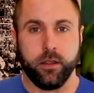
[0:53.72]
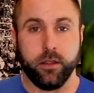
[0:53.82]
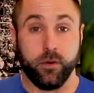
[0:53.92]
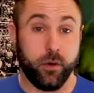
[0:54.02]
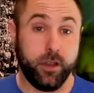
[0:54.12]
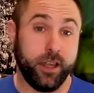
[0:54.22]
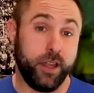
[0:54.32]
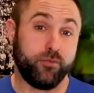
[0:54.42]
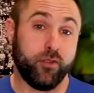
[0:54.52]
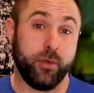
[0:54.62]
The one that
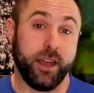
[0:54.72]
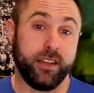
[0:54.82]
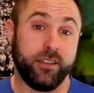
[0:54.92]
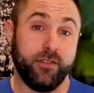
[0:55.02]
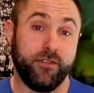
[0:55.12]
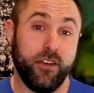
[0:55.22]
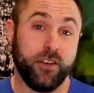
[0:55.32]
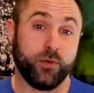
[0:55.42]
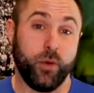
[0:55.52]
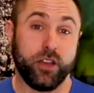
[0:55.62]
you probably had your
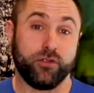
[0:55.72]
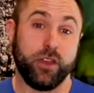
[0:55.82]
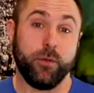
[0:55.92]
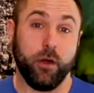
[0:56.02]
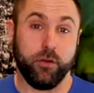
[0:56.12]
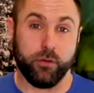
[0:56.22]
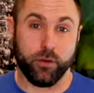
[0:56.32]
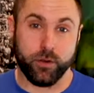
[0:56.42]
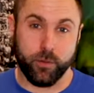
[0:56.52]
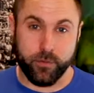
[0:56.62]
first wet dream over
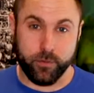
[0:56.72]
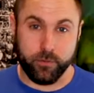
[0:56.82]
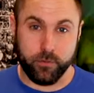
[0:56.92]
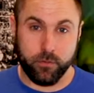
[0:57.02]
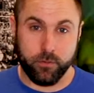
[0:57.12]
or something.